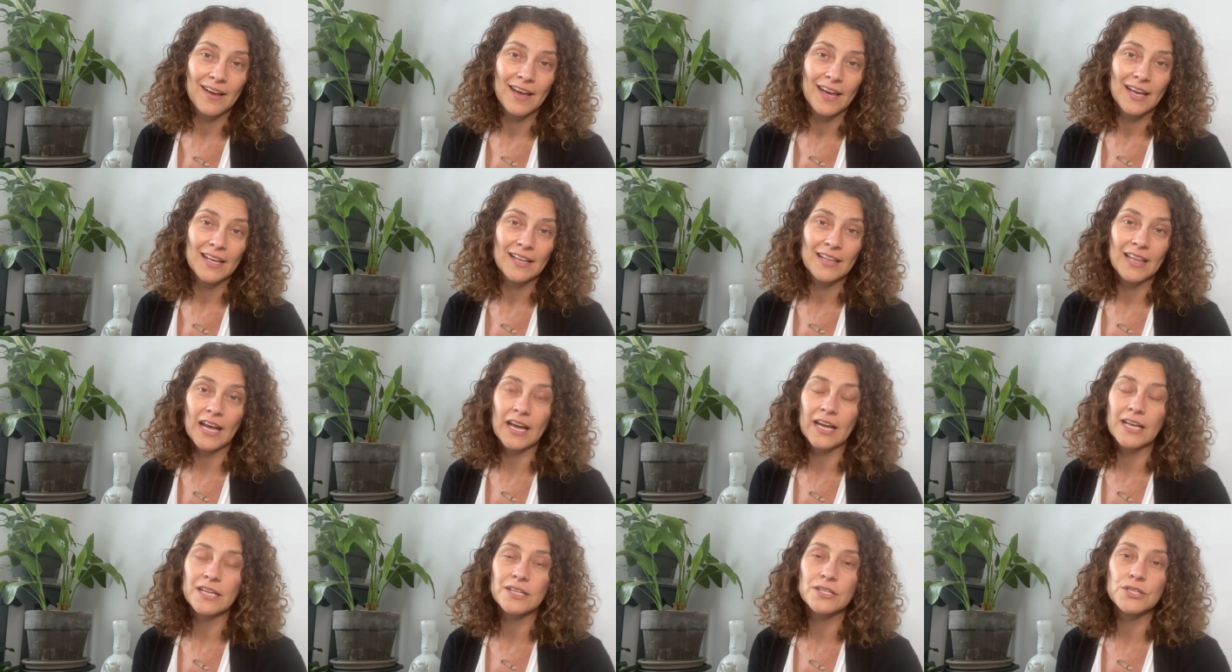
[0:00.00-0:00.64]

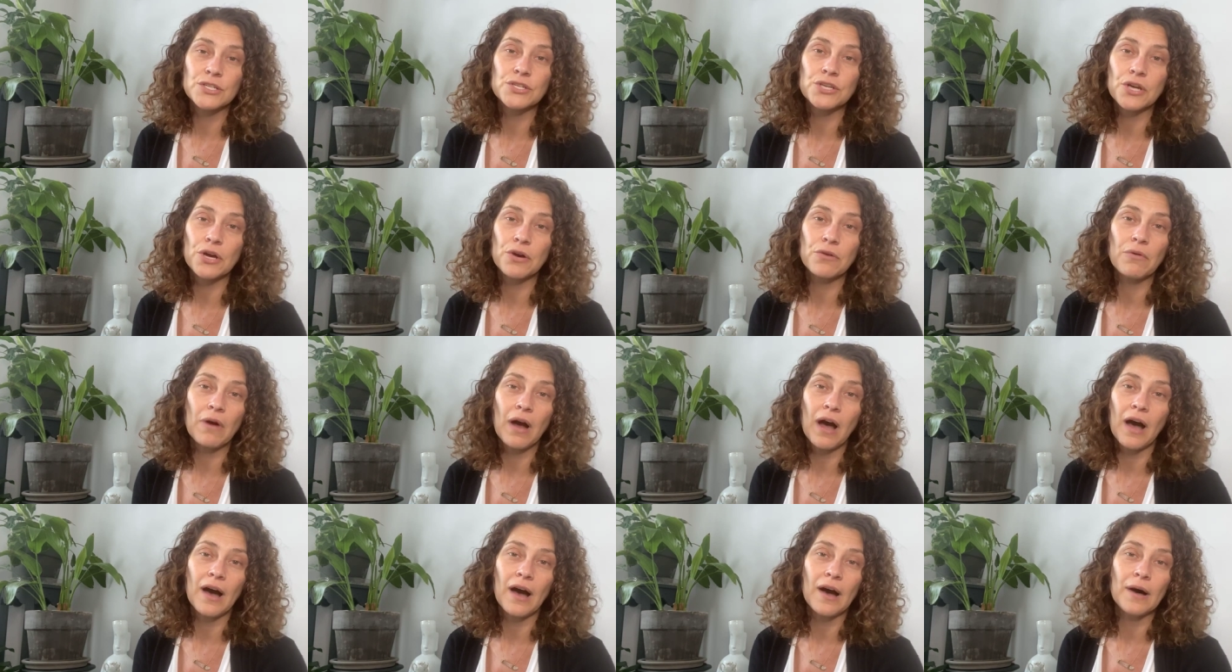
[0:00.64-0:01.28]
that can show
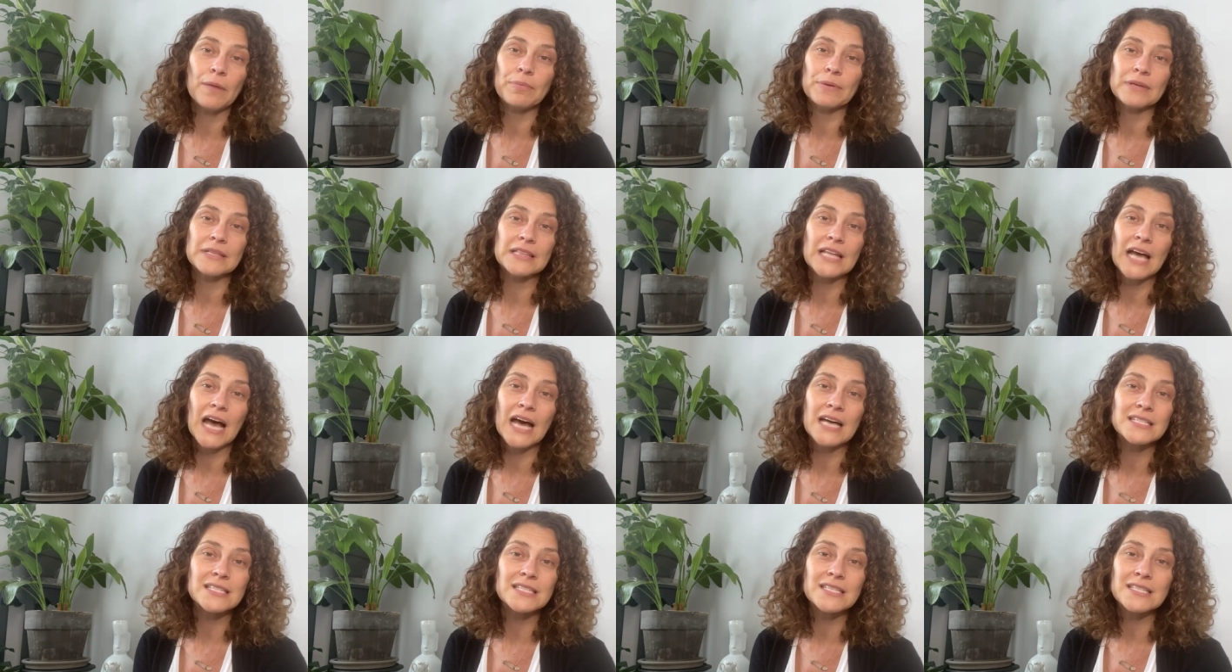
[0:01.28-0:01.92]
up in
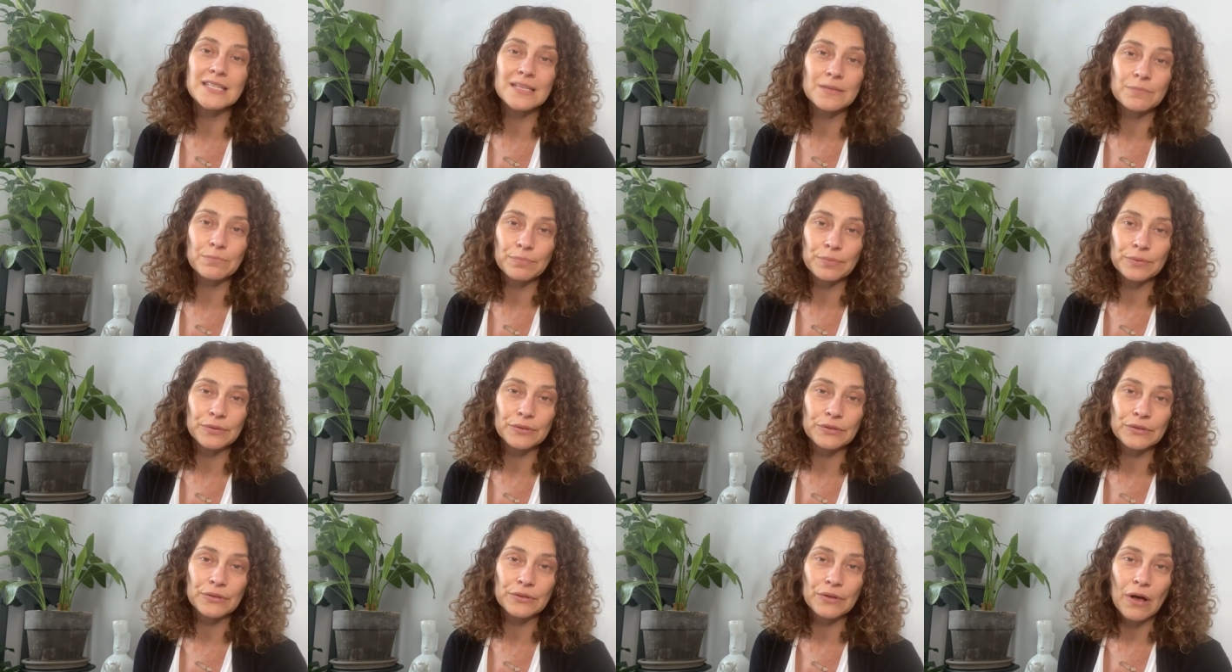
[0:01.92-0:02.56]
that
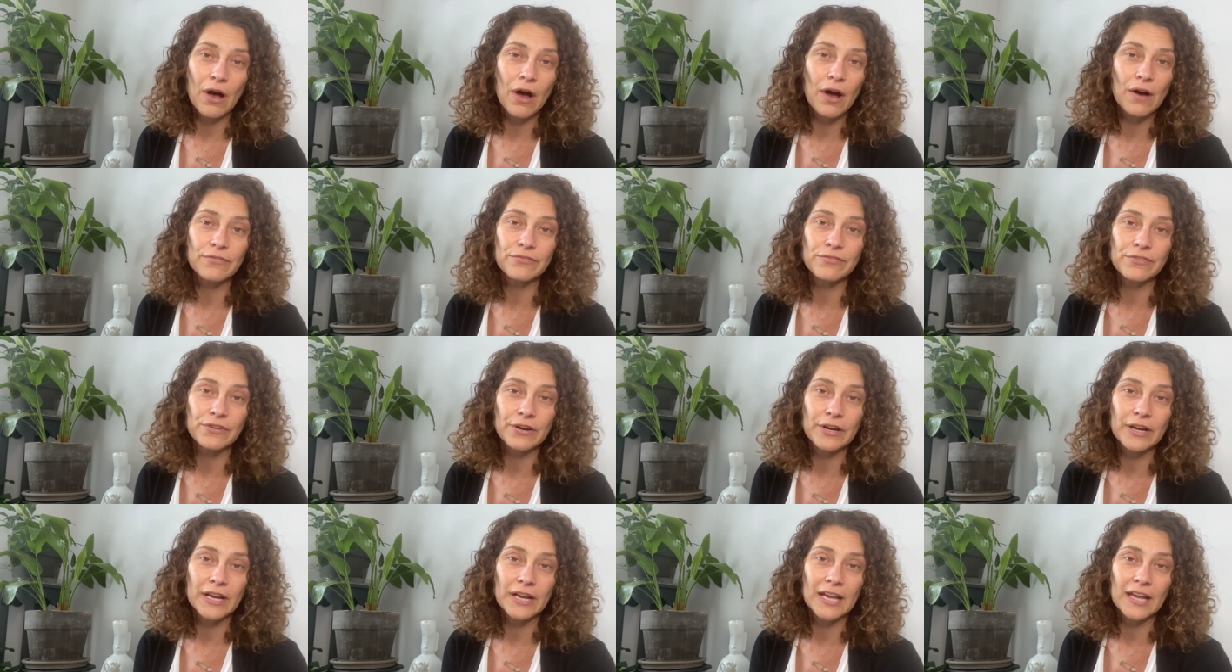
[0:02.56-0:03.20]
simple
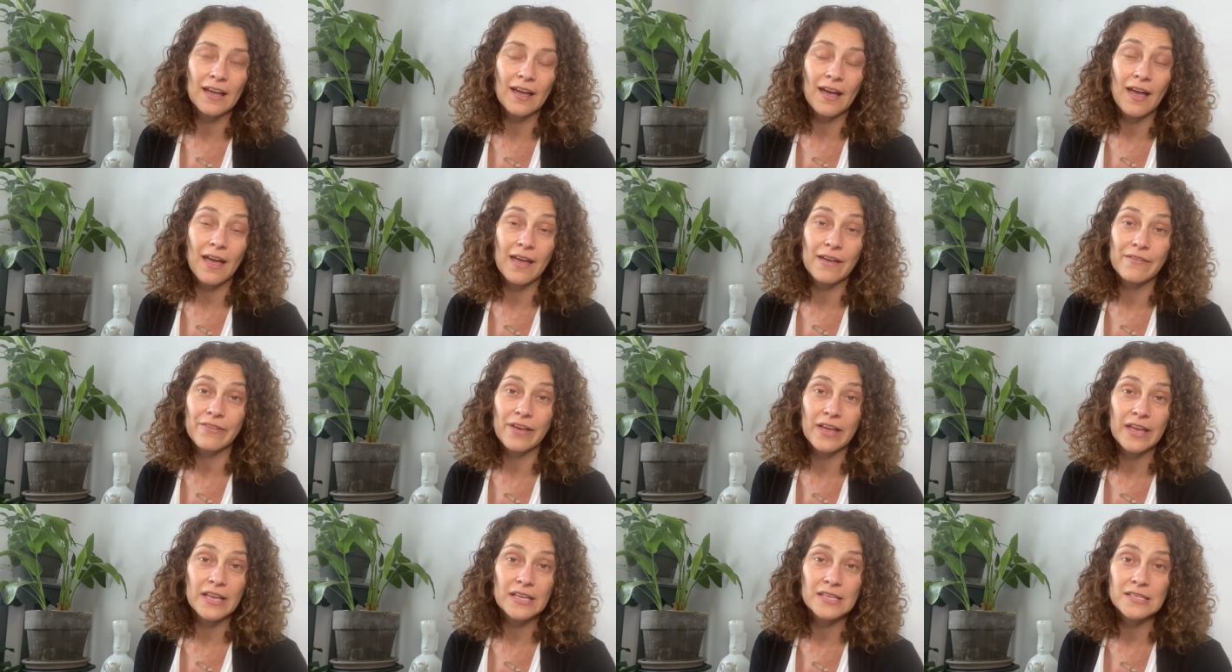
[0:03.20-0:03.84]
offering of
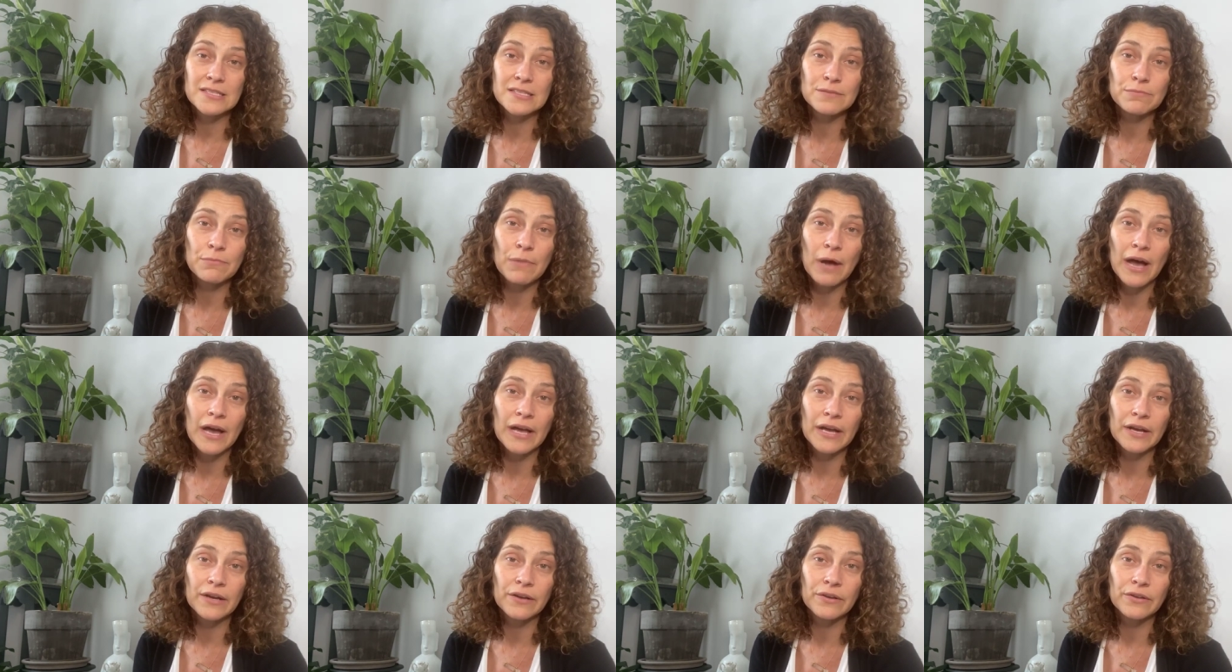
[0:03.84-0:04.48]
a
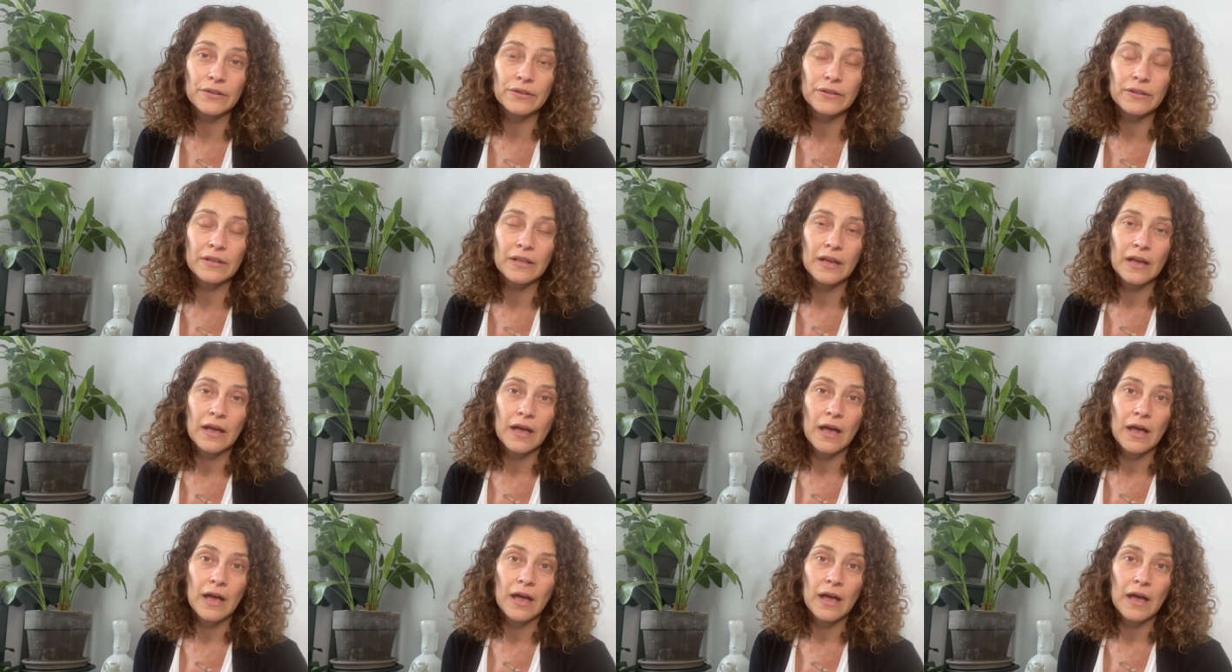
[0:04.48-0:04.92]
smile,